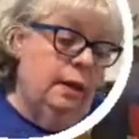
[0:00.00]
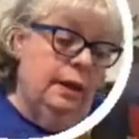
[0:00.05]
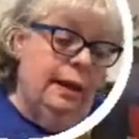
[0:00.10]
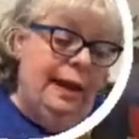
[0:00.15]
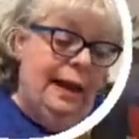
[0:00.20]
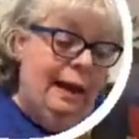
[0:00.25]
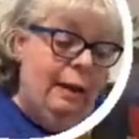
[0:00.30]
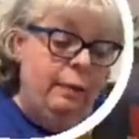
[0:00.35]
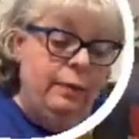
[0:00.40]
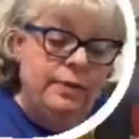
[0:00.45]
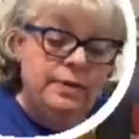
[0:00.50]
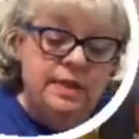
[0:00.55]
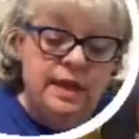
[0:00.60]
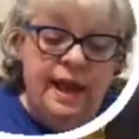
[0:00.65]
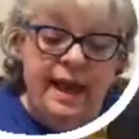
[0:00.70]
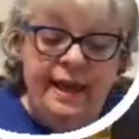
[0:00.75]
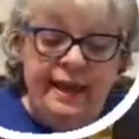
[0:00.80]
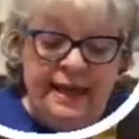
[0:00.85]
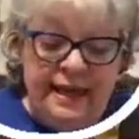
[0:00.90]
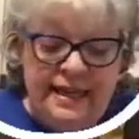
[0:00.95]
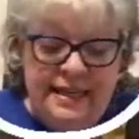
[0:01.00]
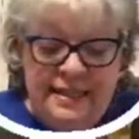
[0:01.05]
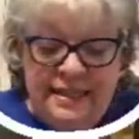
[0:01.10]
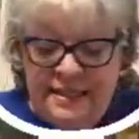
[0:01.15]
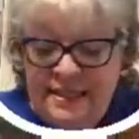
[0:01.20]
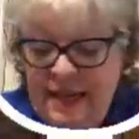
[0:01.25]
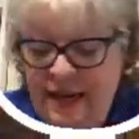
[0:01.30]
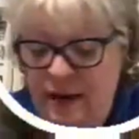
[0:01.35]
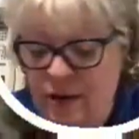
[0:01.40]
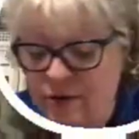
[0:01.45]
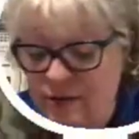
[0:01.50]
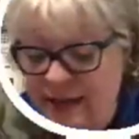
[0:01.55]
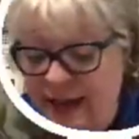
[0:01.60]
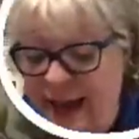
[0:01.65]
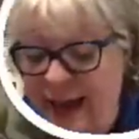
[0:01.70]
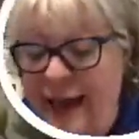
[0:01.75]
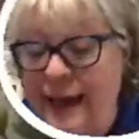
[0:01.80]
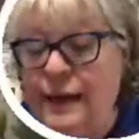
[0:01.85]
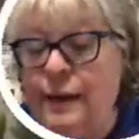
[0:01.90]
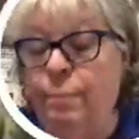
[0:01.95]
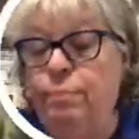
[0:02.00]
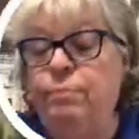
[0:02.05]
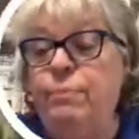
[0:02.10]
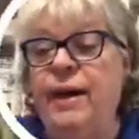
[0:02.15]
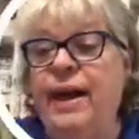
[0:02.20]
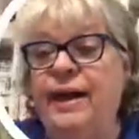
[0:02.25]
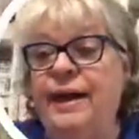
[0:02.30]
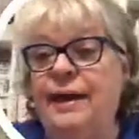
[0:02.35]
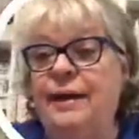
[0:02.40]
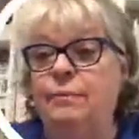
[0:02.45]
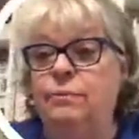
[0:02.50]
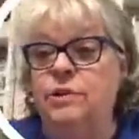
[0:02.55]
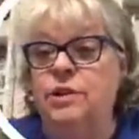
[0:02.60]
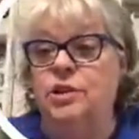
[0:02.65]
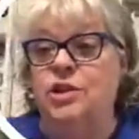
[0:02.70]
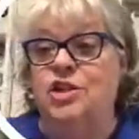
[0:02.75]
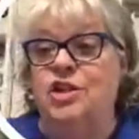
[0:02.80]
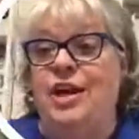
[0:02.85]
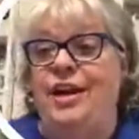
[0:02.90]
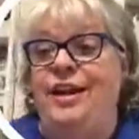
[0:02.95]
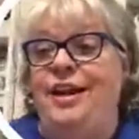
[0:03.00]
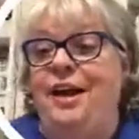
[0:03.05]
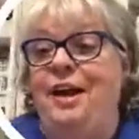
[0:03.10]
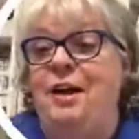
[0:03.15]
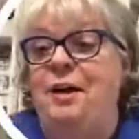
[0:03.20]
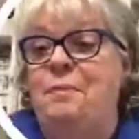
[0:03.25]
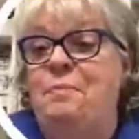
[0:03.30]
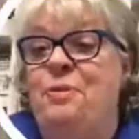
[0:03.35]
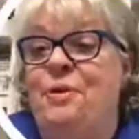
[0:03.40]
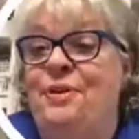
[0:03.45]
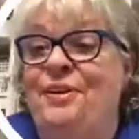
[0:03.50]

I was like in tears. I had to beg him to shut up.